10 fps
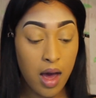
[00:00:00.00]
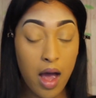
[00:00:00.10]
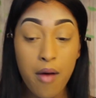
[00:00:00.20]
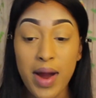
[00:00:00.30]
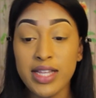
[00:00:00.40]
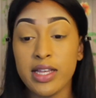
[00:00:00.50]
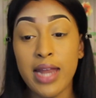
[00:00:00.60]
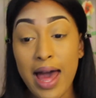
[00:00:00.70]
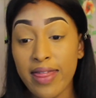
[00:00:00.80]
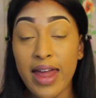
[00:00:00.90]
Alright, so
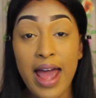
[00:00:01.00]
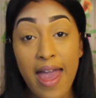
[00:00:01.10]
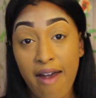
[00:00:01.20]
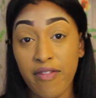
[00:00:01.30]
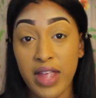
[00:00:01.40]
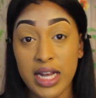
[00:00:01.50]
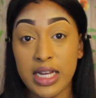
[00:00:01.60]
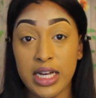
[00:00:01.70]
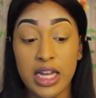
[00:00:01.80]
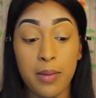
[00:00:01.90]
now that I have that
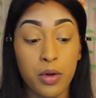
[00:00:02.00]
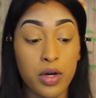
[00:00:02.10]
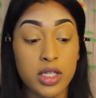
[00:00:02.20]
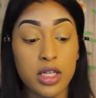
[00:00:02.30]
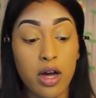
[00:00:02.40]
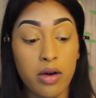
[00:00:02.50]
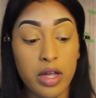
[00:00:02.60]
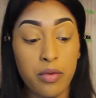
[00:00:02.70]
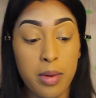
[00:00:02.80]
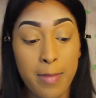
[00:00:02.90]
done, I'm going to go
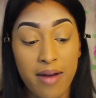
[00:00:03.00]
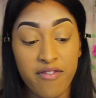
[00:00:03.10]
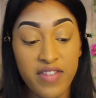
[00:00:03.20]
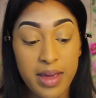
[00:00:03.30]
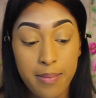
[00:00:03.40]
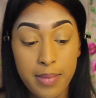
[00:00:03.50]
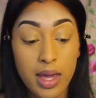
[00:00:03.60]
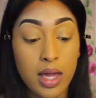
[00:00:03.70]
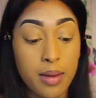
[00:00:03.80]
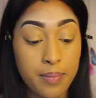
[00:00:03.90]
in with my Fit
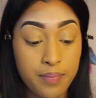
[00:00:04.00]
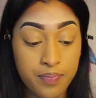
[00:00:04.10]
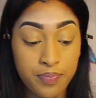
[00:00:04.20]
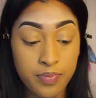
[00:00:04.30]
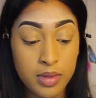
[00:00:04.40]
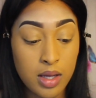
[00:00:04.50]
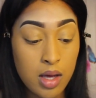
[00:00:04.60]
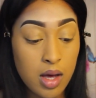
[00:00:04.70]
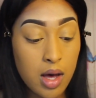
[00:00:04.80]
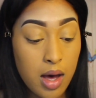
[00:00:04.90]
Me
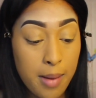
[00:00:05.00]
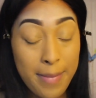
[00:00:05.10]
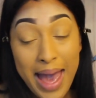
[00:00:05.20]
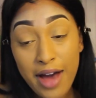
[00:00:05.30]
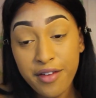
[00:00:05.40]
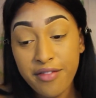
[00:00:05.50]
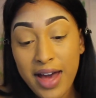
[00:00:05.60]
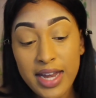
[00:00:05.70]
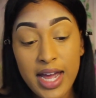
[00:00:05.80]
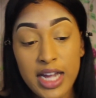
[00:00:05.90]
powder
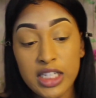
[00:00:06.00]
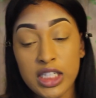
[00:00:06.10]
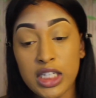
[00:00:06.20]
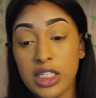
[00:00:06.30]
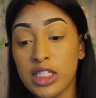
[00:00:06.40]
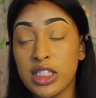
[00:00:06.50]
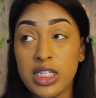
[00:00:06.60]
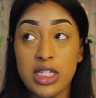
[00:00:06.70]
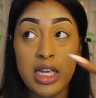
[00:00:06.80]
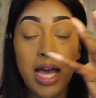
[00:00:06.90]
foundation
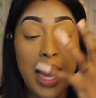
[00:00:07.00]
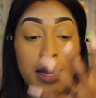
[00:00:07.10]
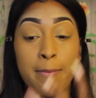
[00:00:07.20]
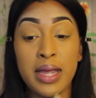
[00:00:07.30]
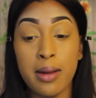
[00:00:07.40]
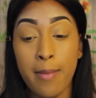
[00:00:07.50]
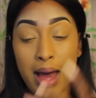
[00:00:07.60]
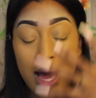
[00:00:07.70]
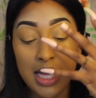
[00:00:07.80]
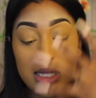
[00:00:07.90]
just to kind of
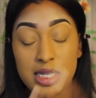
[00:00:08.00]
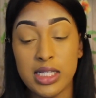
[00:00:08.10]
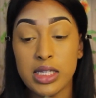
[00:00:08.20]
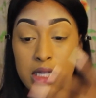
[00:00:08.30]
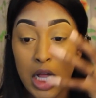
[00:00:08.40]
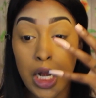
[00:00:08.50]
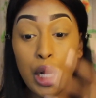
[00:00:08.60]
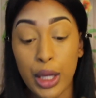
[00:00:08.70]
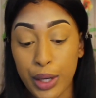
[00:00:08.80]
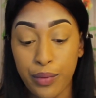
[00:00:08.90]
minimize this
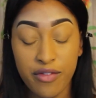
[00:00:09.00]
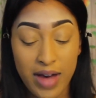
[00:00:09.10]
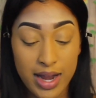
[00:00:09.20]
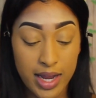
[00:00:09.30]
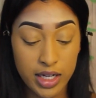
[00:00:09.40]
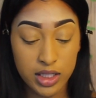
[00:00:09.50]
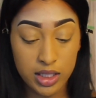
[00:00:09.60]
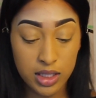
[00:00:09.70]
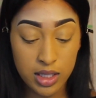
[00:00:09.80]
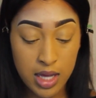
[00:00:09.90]
liquid
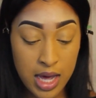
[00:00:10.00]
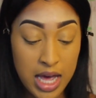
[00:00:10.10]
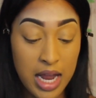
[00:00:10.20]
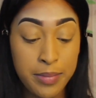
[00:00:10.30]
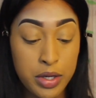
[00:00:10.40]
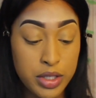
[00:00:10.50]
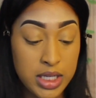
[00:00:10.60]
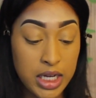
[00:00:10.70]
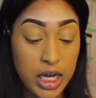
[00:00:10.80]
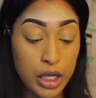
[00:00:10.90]
foundation. And I'm using
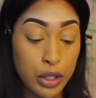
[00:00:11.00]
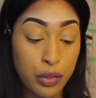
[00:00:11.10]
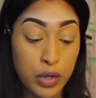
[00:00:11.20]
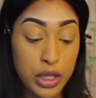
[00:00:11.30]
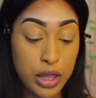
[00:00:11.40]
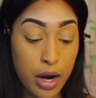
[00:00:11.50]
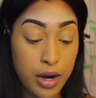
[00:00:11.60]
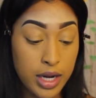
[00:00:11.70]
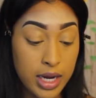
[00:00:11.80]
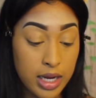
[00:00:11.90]
the color
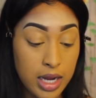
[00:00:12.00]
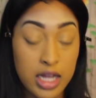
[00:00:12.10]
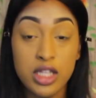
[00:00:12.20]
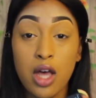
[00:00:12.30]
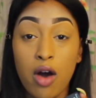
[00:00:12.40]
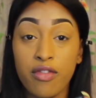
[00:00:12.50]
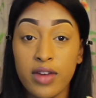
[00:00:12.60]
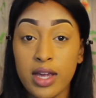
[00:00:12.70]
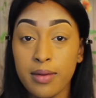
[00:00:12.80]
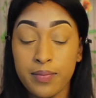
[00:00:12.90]
330 in
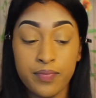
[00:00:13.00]
Toffee.